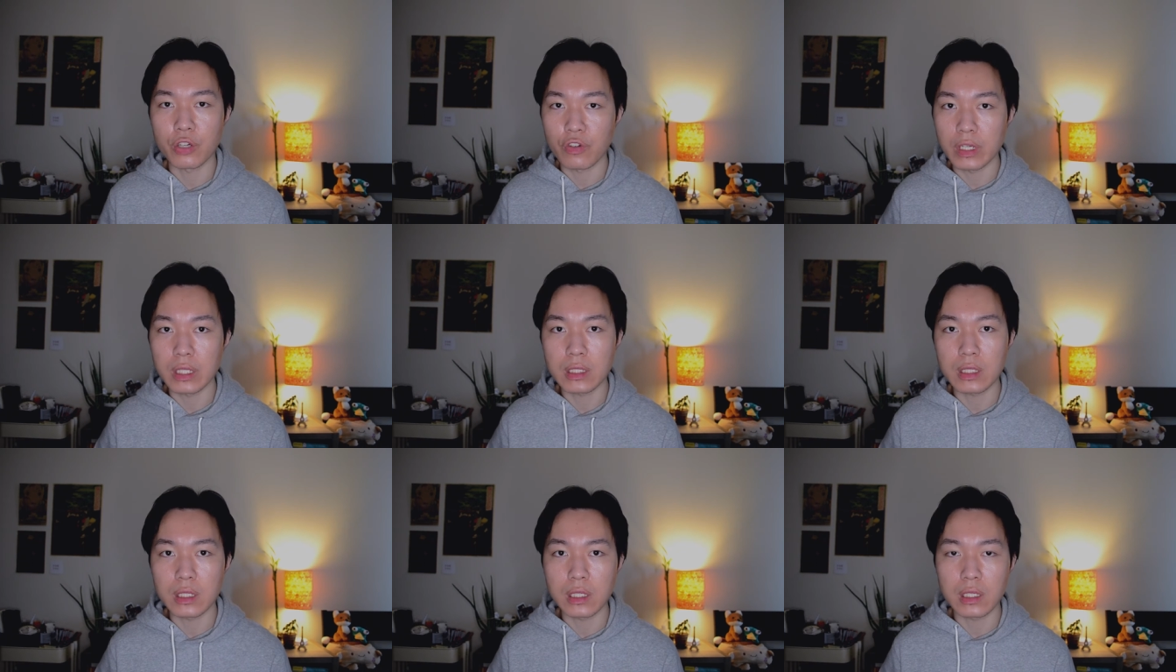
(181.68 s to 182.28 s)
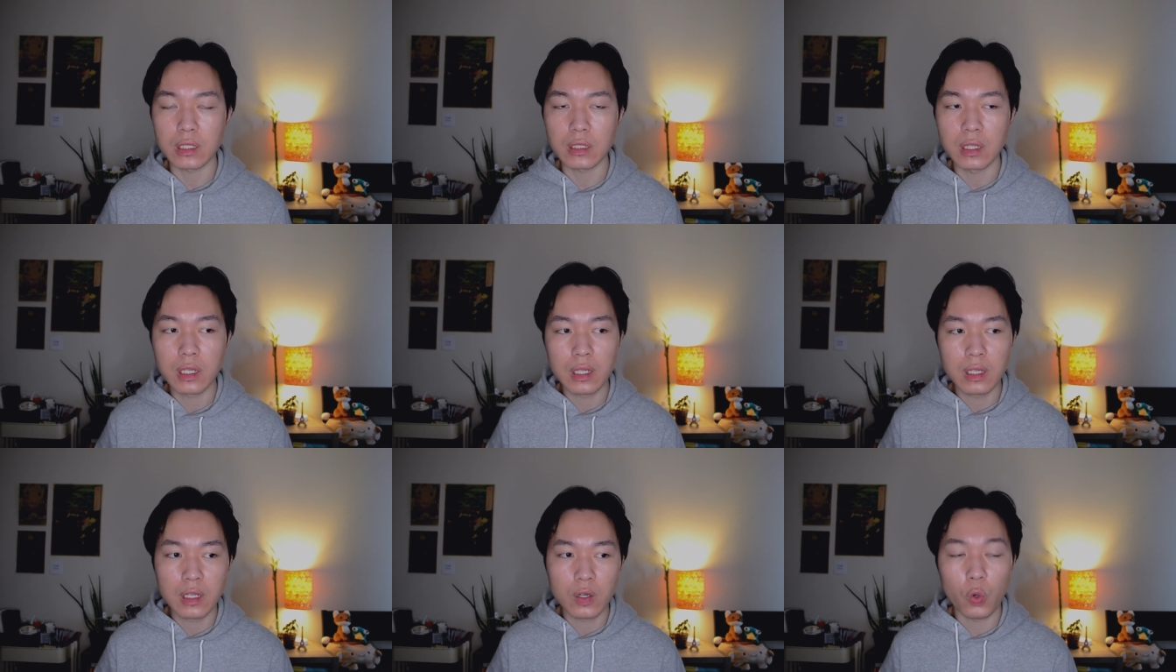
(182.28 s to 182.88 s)
greasy, and
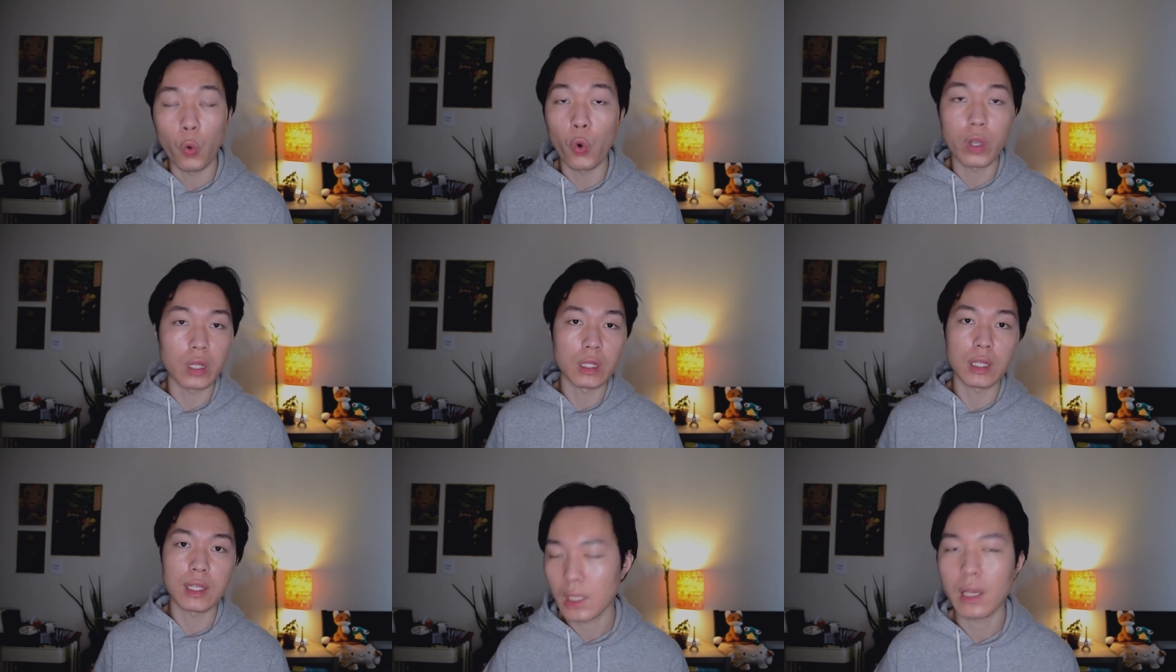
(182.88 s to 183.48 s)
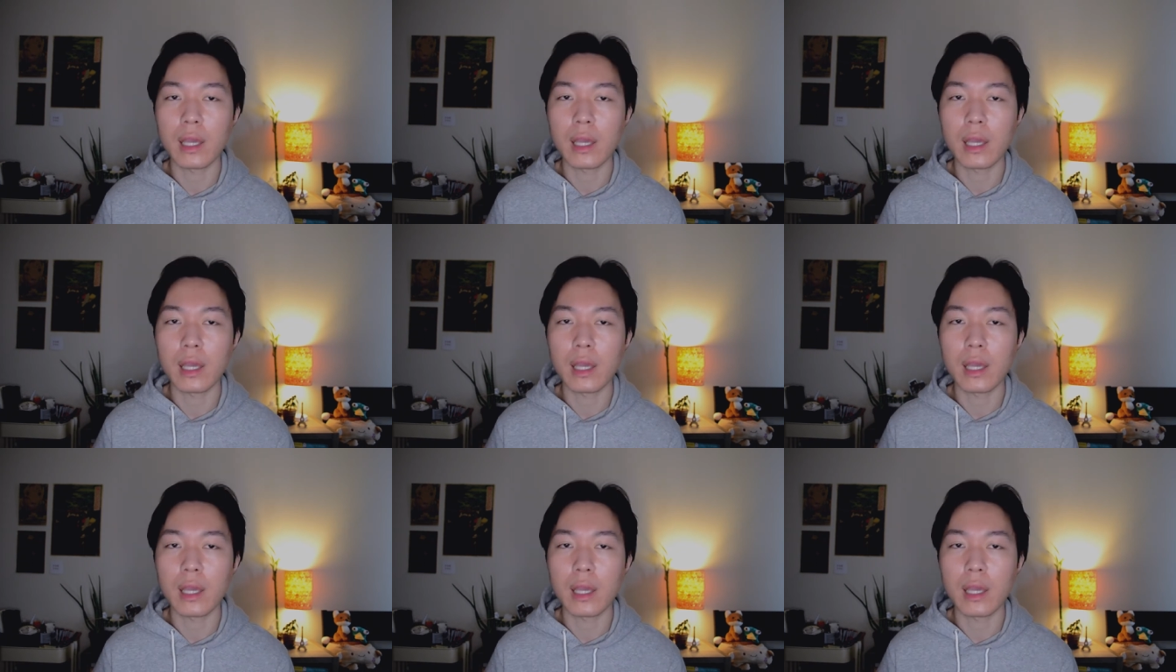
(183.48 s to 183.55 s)
oily.